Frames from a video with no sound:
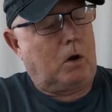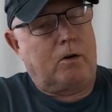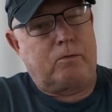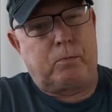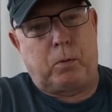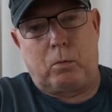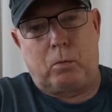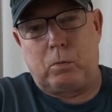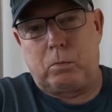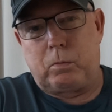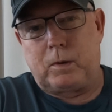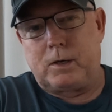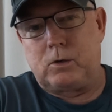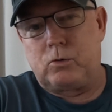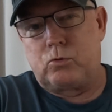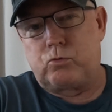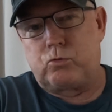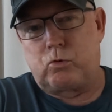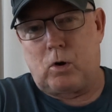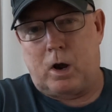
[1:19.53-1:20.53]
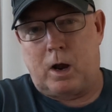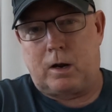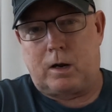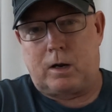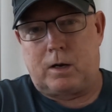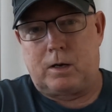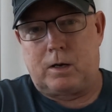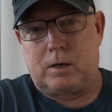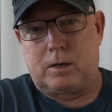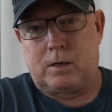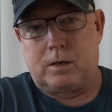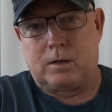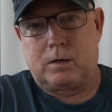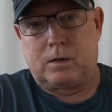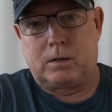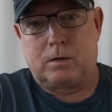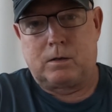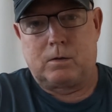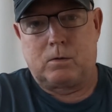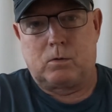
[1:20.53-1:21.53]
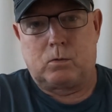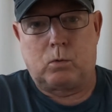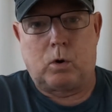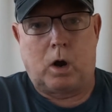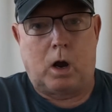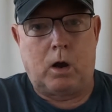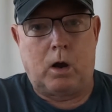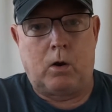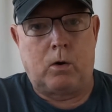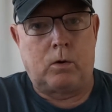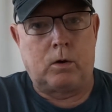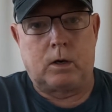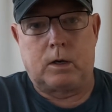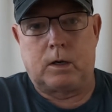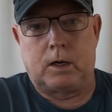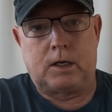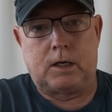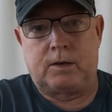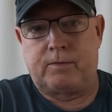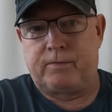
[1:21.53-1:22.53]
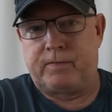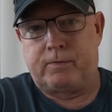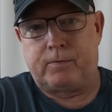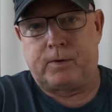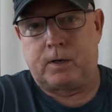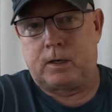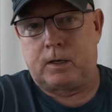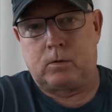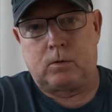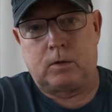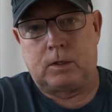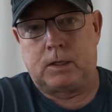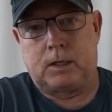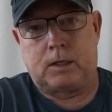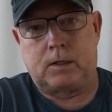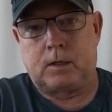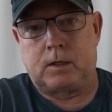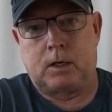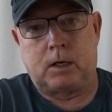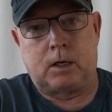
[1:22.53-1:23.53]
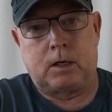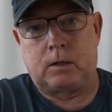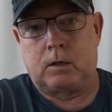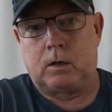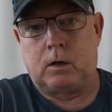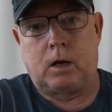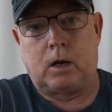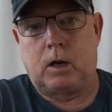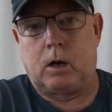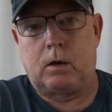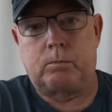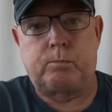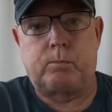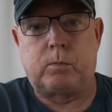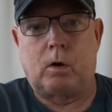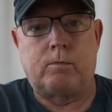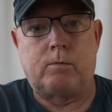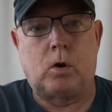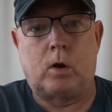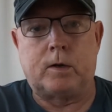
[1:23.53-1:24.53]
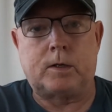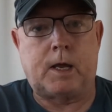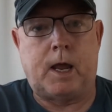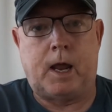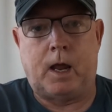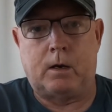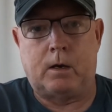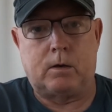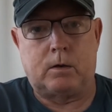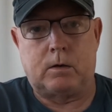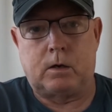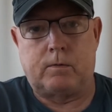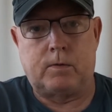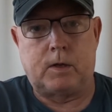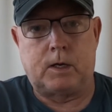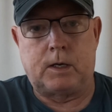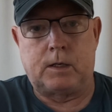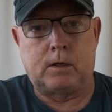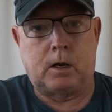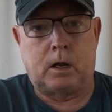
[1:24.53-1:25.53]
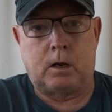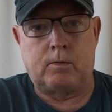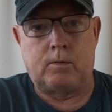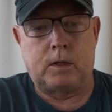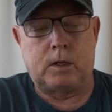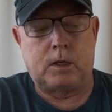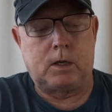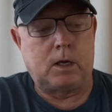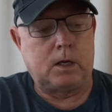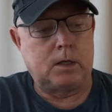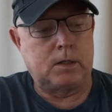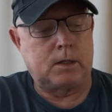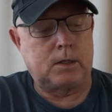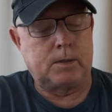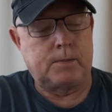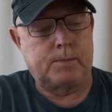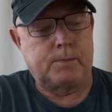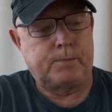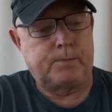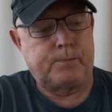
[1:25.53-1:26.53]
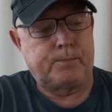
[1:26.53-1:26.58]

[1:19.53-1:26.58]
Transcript: I've probably drunk or owned at least 15 or 16. I've lost count of these over the years.